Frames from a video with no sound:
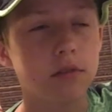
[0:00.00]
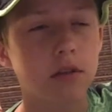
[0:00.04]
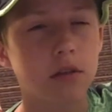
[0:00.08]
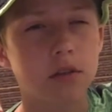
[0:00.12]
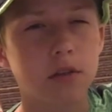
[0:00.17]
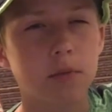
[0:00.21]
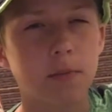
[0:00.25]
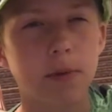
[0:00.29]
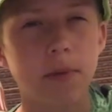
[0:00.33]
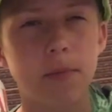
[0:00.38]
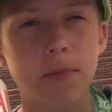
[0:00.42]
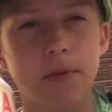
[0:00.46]

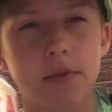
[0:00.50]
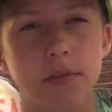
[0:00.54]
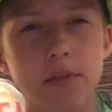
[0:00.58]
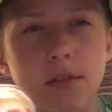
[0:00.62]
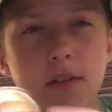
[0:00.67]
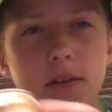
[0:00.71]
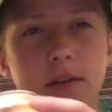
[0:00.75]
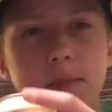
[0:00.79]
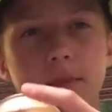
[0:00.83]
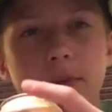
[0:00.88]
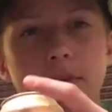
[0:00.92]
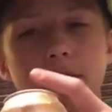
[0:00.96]
Dr. Pepper is
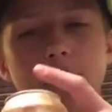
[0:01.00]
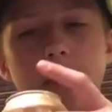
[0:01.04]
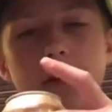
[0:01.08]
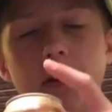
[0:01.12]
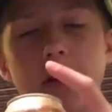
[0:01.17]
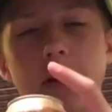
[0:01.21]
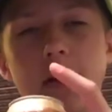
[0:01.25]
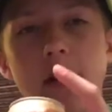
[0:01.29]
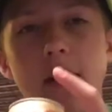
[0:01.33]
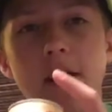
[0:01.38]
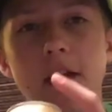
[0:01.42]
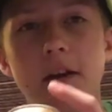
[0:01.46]
going to be
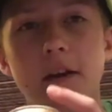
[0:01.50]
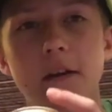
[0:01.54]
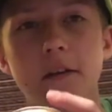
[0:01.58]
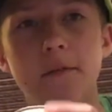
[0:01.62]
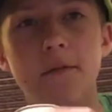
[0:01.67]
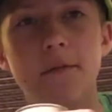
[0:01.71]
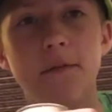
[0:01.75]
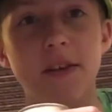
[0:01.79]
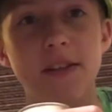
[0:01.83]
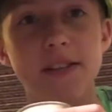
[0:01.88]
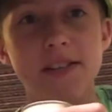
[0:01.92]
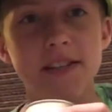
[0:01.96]
really
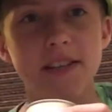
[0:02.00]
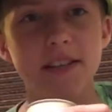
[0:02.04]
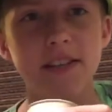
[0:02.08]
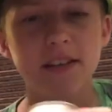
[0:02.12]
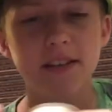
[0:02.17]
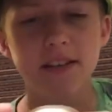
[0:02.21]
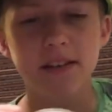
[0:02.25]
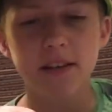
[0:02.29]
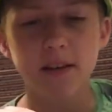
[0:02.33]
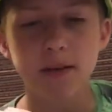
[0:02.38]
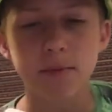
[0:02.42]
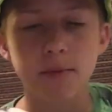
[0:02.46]

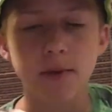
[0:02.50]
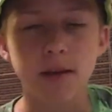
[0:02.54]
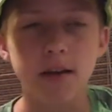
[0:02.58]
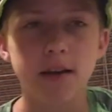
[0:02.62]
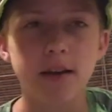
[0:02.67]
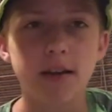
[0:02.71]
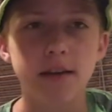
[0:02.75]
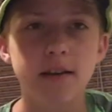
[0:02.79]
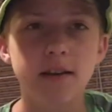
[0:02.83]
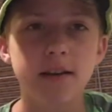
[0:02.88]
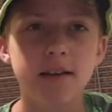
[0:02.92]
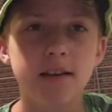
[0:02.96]
fizzy and it
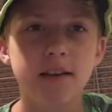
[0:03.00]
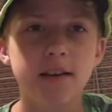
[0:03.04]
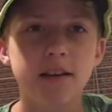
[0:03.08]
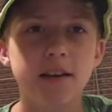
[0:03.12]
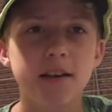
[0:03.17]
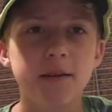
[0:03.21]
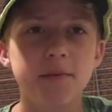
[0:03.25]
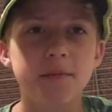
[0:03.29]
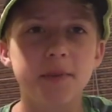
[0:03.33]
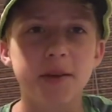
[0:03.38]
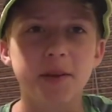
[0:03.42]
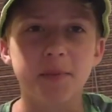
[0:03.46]
might
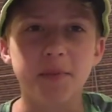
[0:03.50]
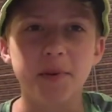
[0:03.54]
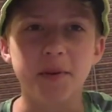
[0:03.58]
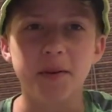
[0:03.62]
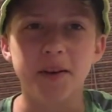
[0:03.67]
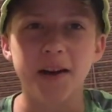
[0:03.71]
make me